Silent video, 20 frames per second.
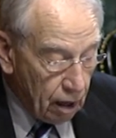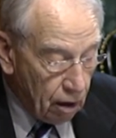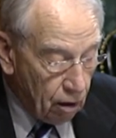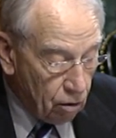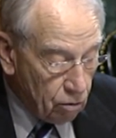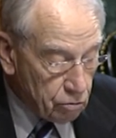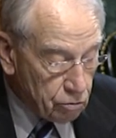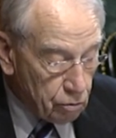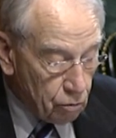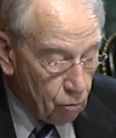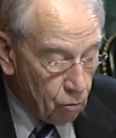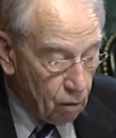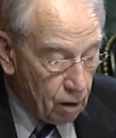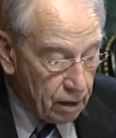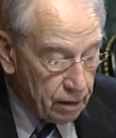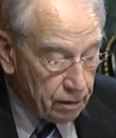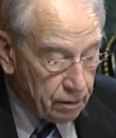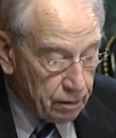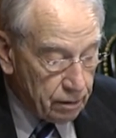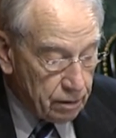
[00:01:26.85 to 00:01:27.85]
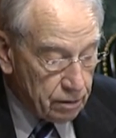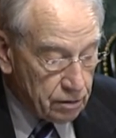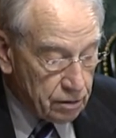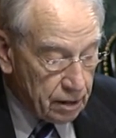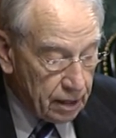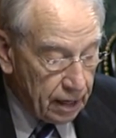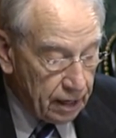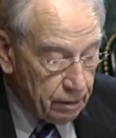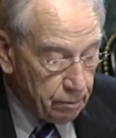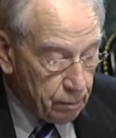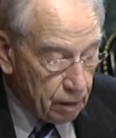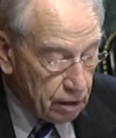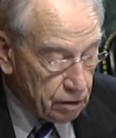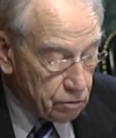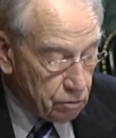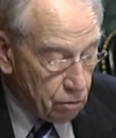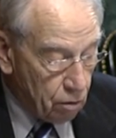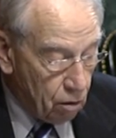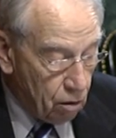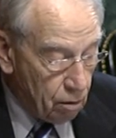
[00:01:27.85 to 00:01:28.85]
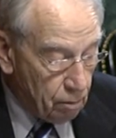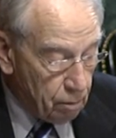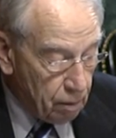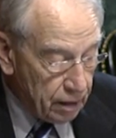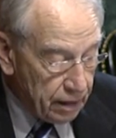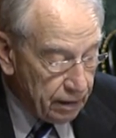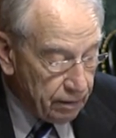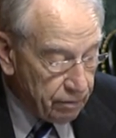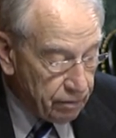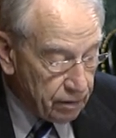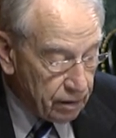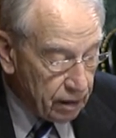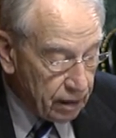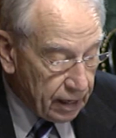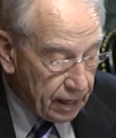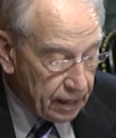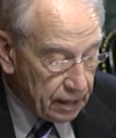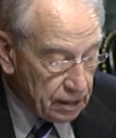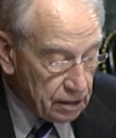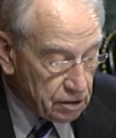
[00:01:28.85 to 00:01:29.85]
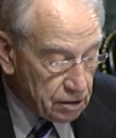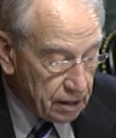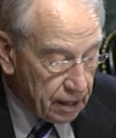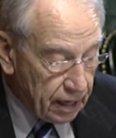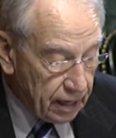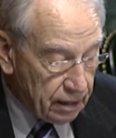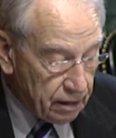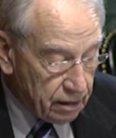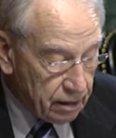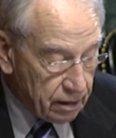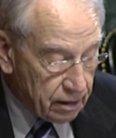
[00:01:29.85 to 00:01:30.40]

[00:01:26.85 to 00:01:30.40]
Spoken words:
I also want to state my strong belief that any state